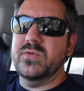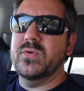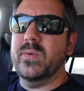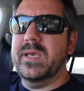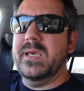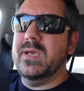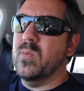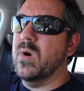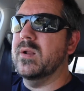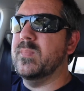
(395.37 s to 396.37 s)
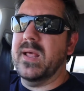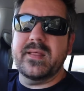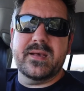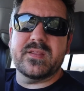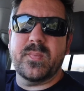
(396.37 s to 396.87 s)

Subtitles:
do we want to play in that